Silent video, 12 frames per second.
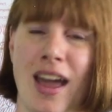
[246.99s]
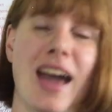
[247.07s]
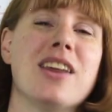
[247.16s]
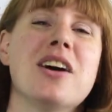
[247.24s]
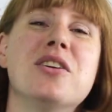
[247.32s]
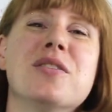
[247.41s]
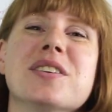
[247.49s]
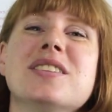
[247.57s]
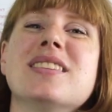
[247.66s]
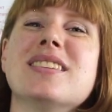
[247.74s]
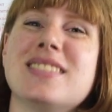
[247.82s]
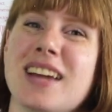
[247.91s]
Head on over
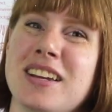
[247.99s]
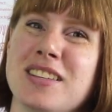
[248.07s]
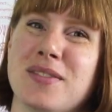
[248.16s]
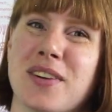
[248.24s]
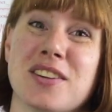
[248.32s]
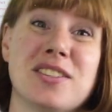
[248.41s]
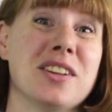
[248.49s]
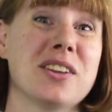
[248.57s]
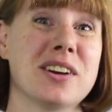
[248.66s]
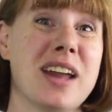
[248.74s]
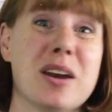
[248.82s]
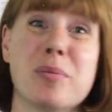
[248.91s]
to the Scienceverse to
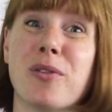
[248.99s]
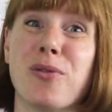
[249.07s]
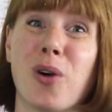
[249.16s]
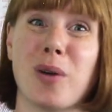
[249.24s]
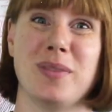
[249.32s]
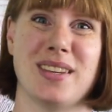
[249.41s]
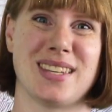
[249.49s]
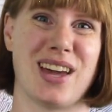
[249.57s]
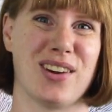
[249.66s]
learn how to perform this